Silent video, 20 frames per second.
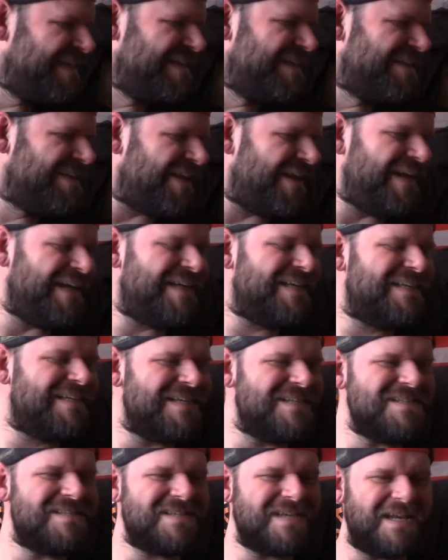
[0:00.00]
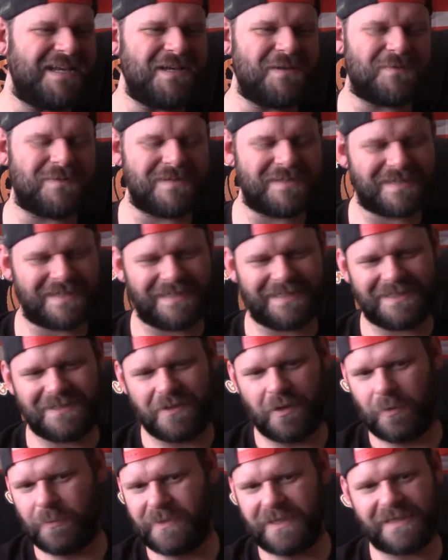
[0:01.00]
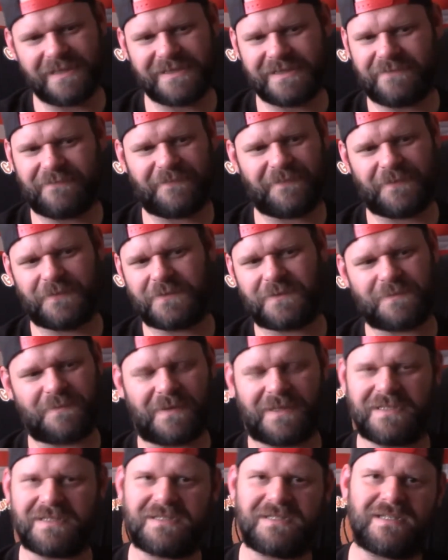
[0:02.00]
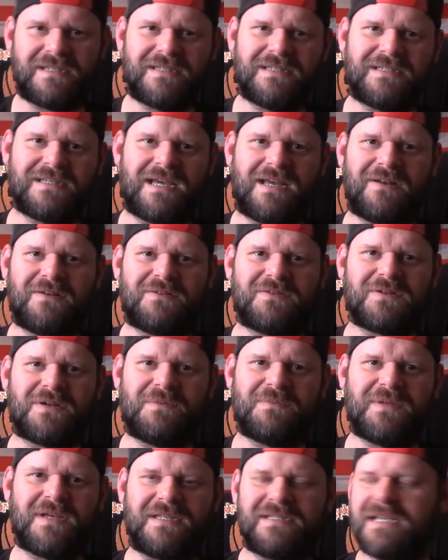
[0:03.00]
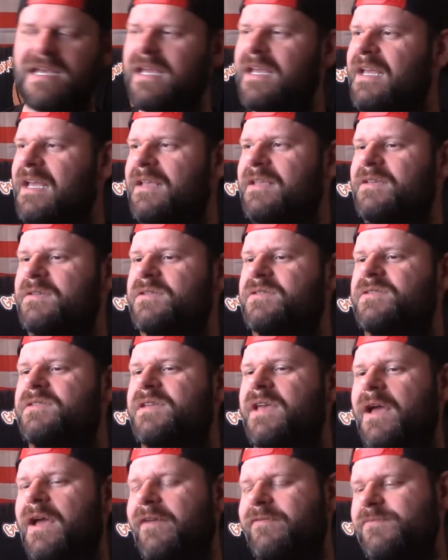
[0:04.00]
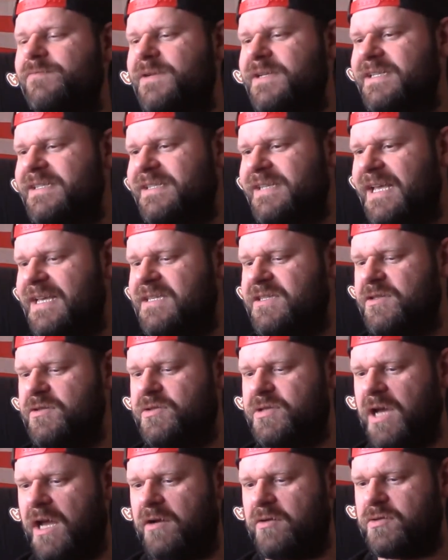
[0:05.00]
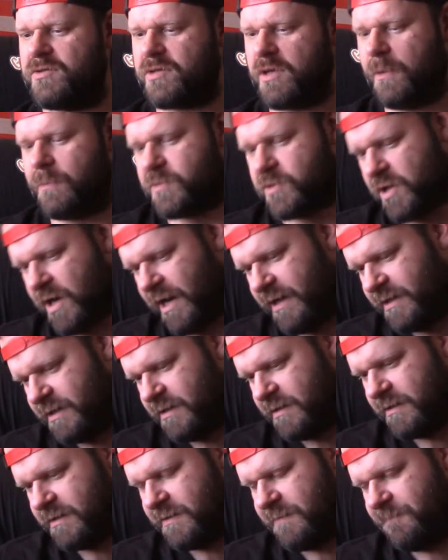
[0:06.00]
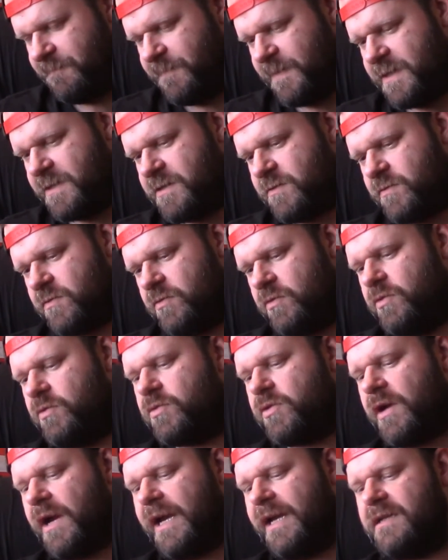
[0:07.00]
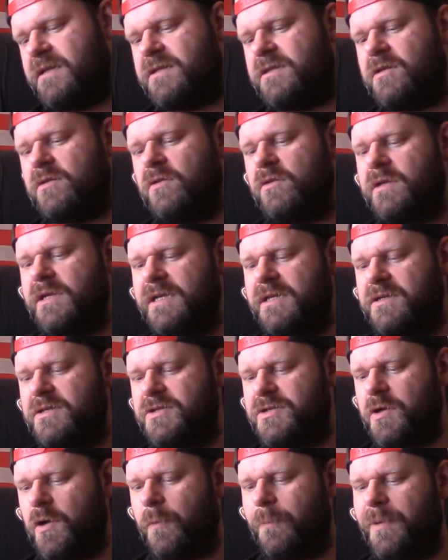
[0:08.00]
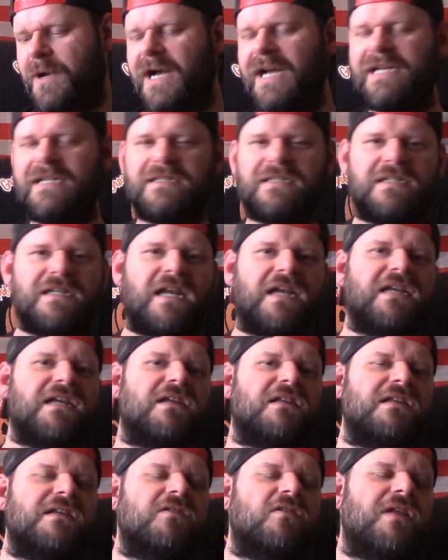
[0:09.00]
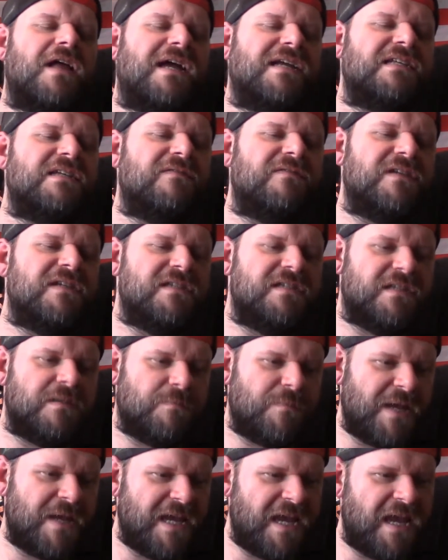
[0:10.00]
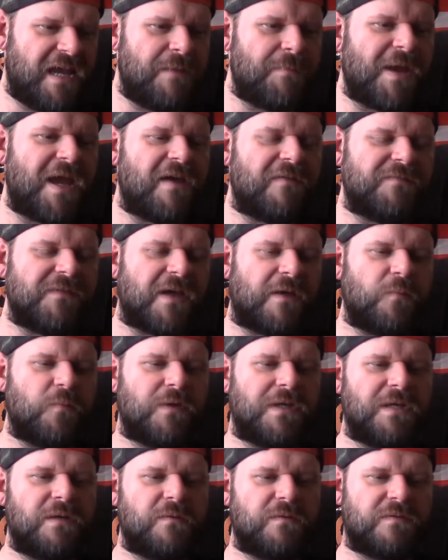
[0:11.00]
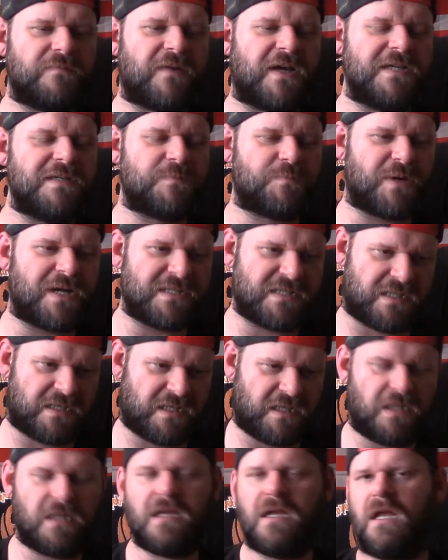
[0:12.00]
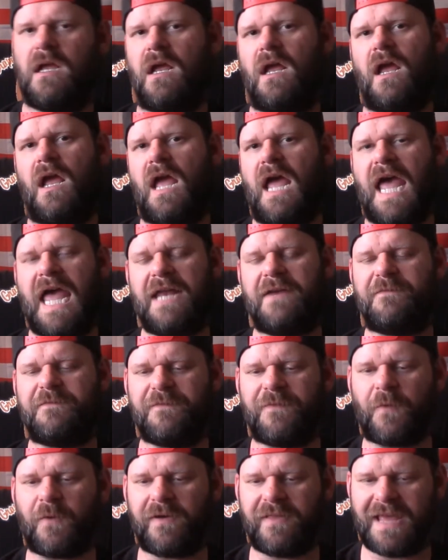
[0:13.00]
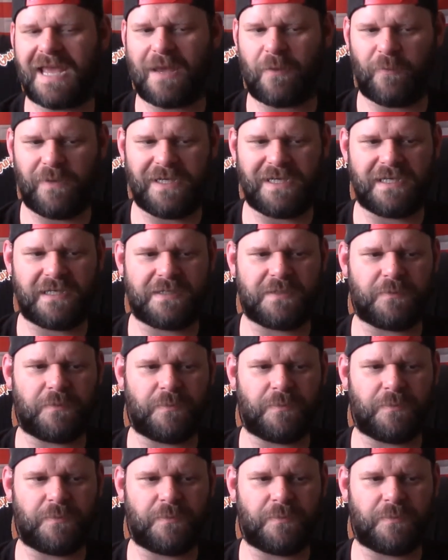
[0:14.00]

Like, continuously, nobody is influenced by the shit that Donald Trump does. Everybody says Donald Trump tried to convince Ukraine to look into Joe Biden and any illegal activities that he may have done when he was vice president. And for that, we need to